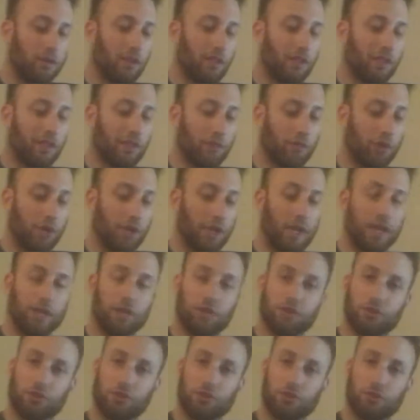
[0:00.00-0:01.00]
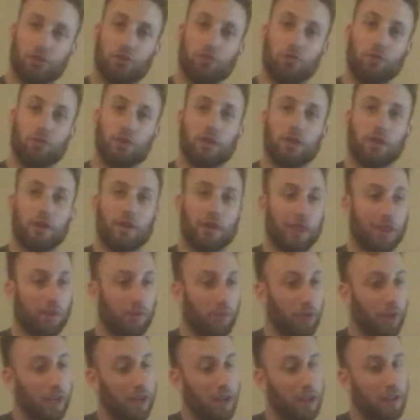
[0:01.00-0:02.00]
3, 2,
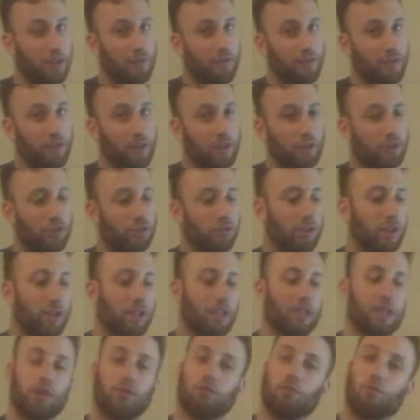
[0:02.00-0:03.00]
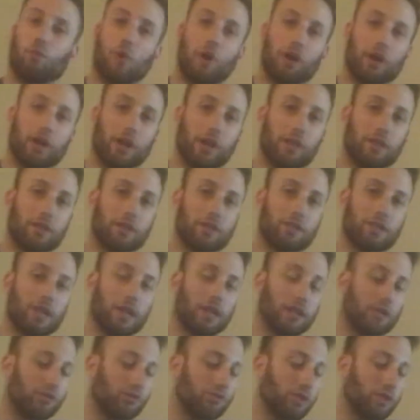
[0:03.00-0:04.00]
3 on the first string, and then 1 on the
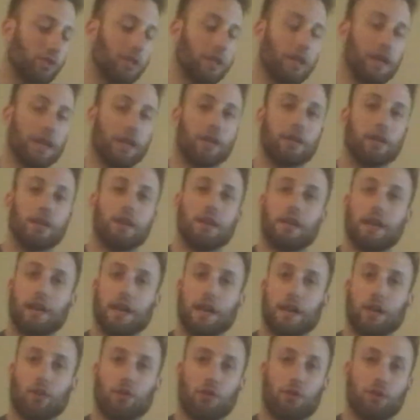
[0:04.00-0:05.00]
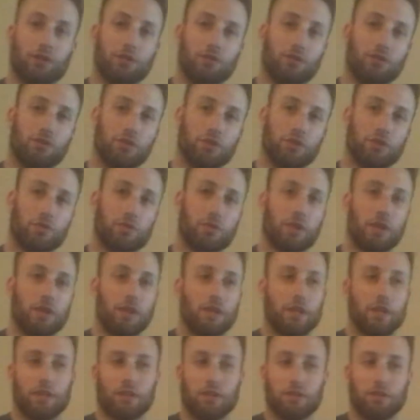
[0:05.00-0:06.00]
second string again. And all you do
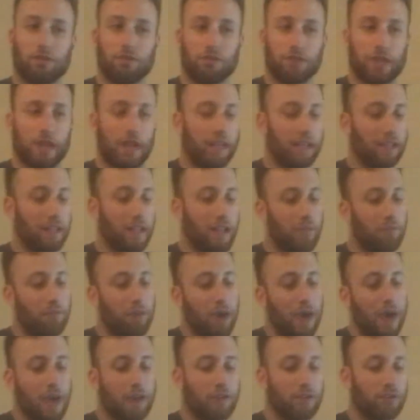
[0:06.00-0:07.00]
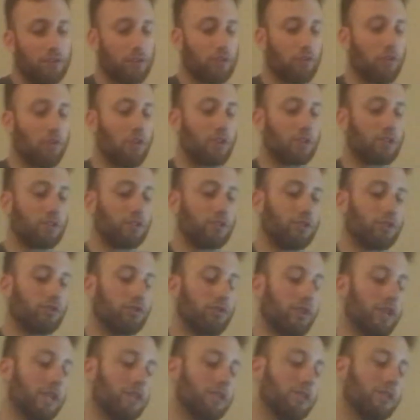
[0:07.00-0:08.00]
is you take that pattern across the
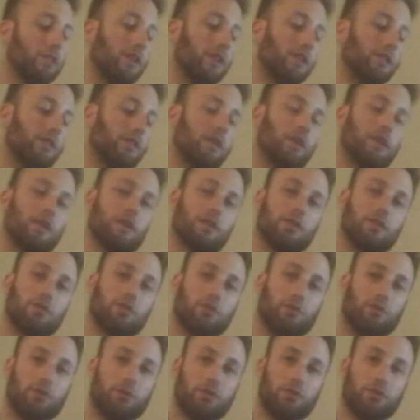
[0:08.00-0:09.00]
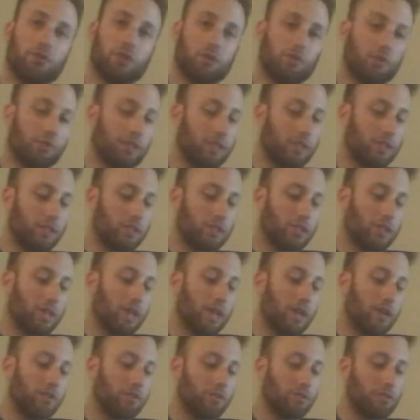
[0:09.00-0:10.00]
string set. So if you do it with this
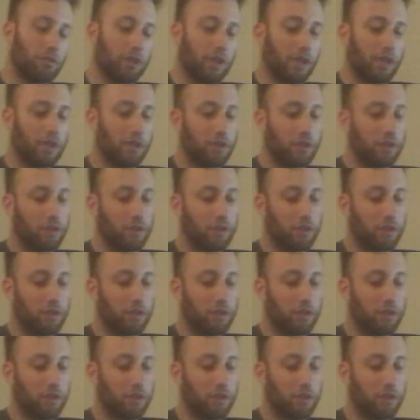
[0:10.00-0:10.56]
scale, you get...